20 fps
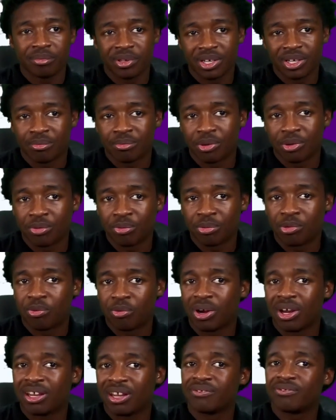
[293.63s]
mobile
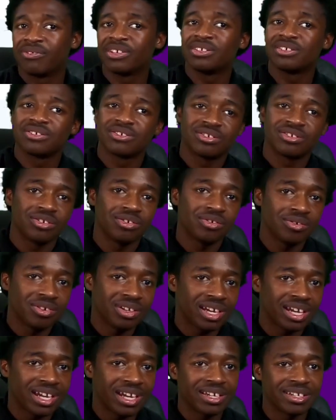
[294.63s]
wallet features, so you can
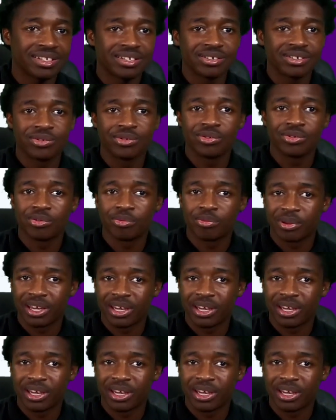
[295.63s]
add to Google Pay,